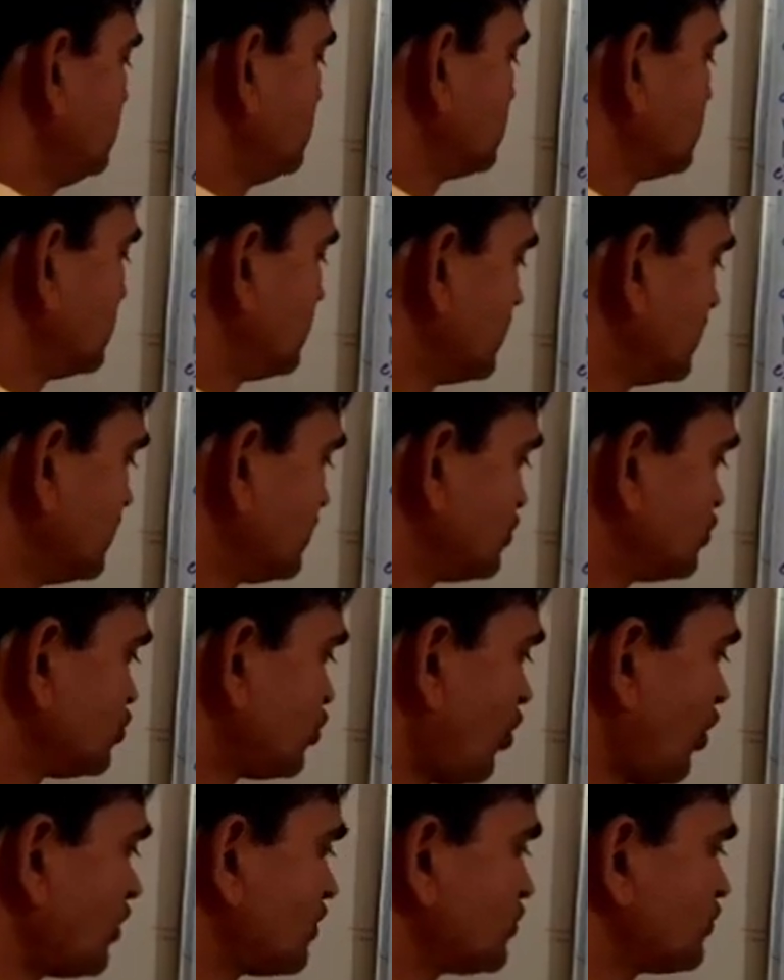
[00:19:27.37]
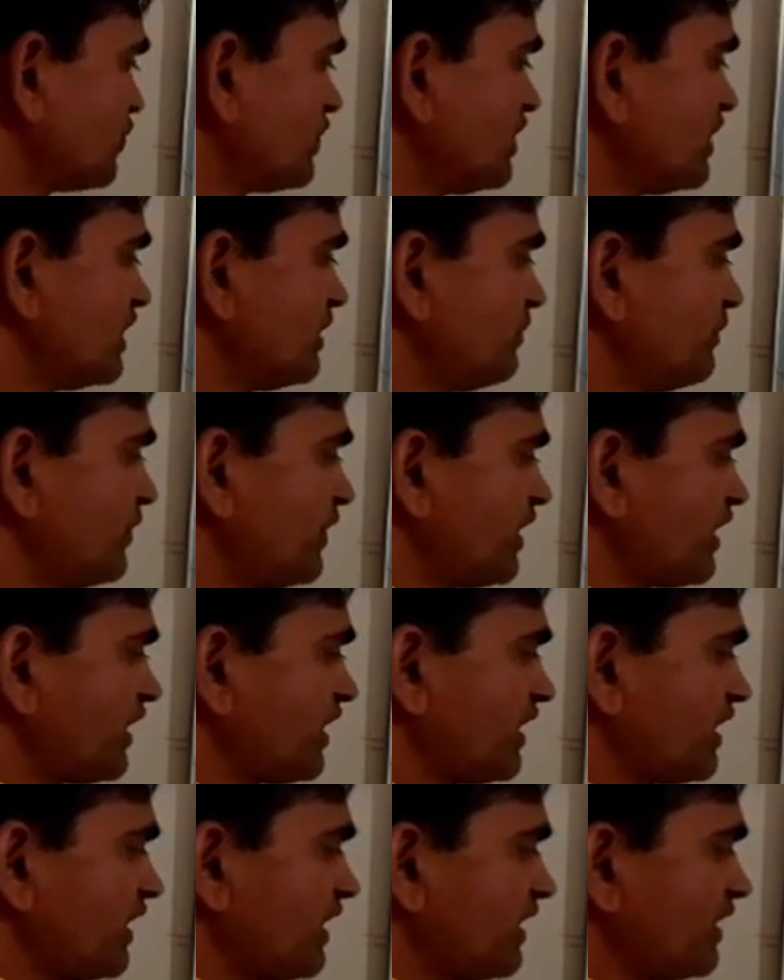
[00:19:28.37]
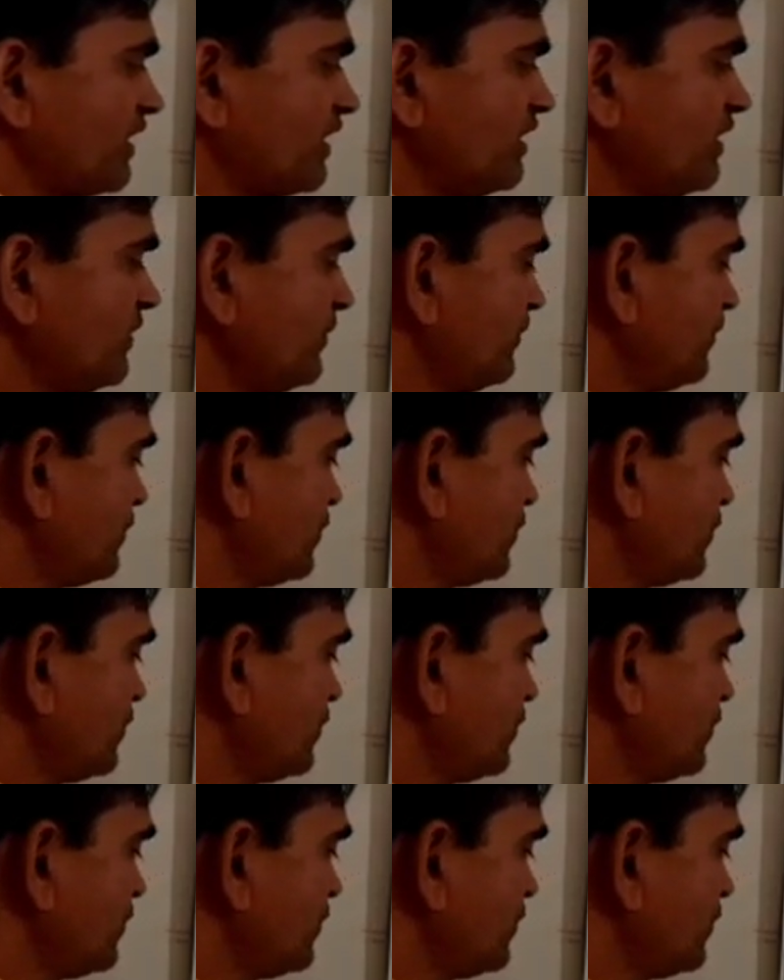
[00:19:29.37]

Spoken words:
Third is George William Friedrich Hegel.